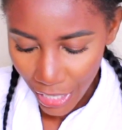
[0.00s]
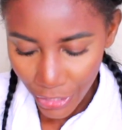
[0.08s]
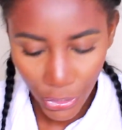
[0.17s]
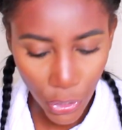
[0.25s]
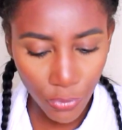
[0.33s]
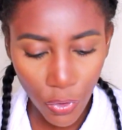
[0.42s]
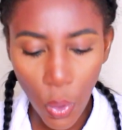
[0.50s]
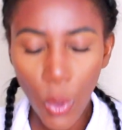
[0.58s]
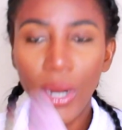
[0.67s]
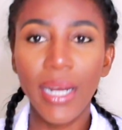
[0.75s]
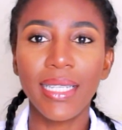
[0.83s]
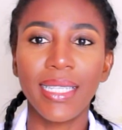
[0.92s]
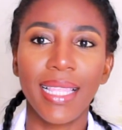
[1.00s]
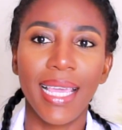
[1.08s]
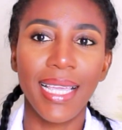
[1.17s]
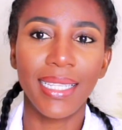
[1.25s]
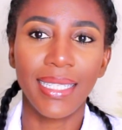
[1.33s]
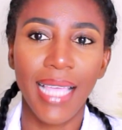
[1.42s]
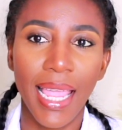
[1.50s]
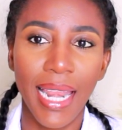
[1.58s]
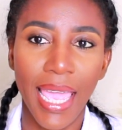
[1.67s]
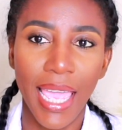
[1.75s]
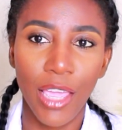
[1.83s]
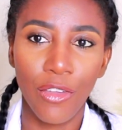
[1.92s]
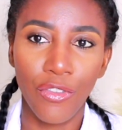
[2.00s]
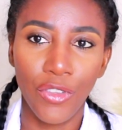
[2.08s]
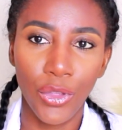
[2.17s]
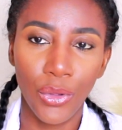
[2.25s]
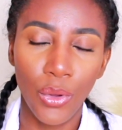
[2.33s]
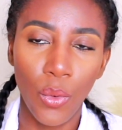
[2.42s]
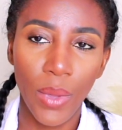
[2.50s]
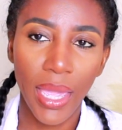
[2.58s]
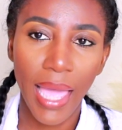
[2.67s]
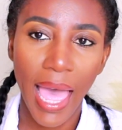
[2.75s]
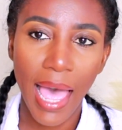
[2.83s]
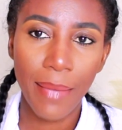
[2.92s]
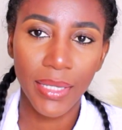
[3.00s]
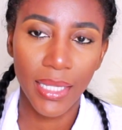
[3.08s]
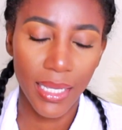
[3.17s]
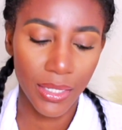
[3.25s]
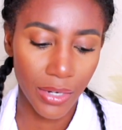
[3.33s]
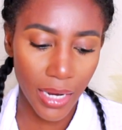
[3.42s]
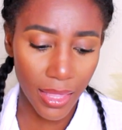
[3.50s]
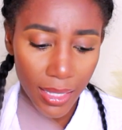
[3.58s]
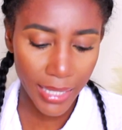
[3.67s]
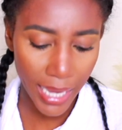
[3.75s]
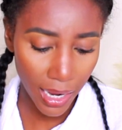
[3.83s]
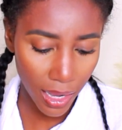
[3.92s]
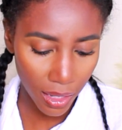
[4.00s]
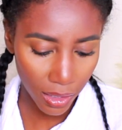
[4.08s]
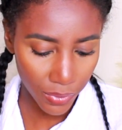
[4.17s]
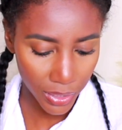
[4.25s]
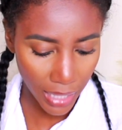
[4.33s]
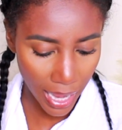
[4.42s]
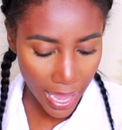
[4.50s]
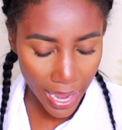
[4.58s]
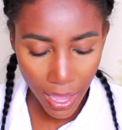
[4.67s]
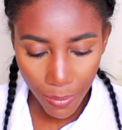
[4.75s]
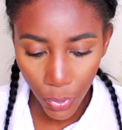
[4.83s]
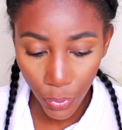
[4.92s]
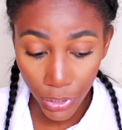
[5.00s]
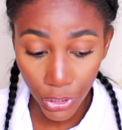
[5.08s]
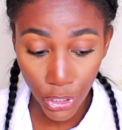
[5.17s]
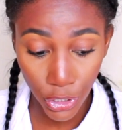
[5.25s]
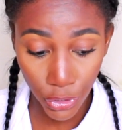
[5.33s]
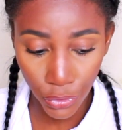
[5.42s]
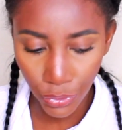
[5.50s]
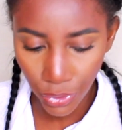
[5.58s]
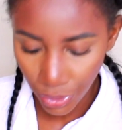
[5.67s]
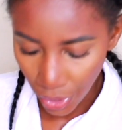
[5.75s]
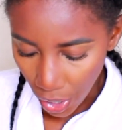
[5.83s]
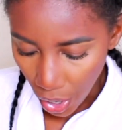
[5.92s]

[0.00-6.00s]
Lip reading: So of course they sent a few wig caps, and these are in the tan color, which I am going to use